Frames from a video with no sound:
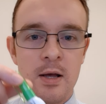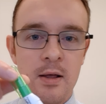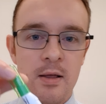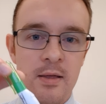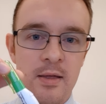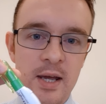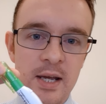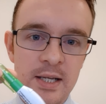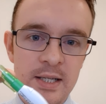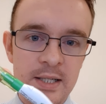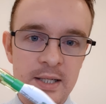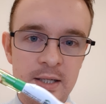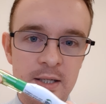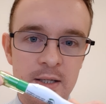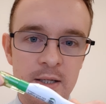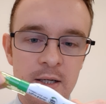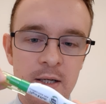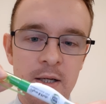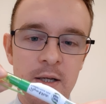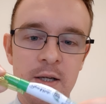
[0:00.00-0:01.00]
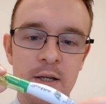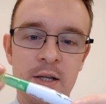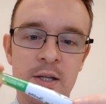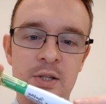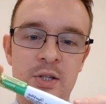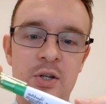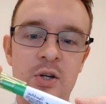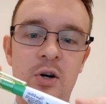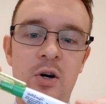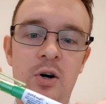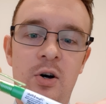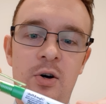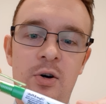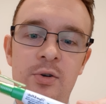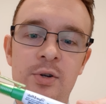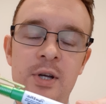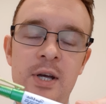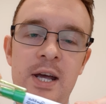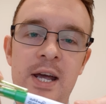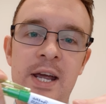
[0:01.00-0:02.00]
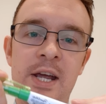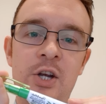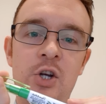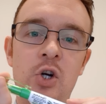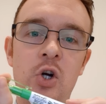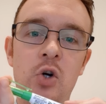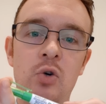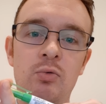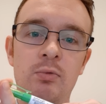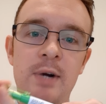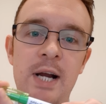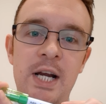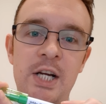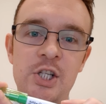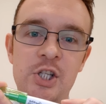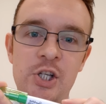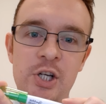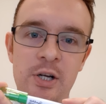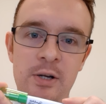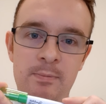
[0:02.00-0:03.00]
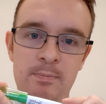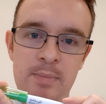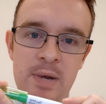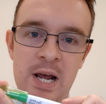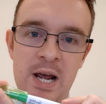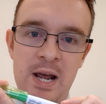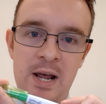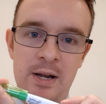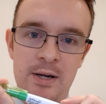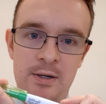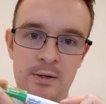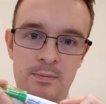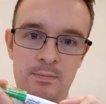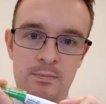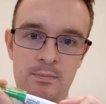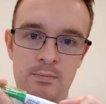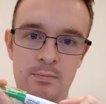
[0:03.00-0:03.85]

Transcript: This is called a correction pen.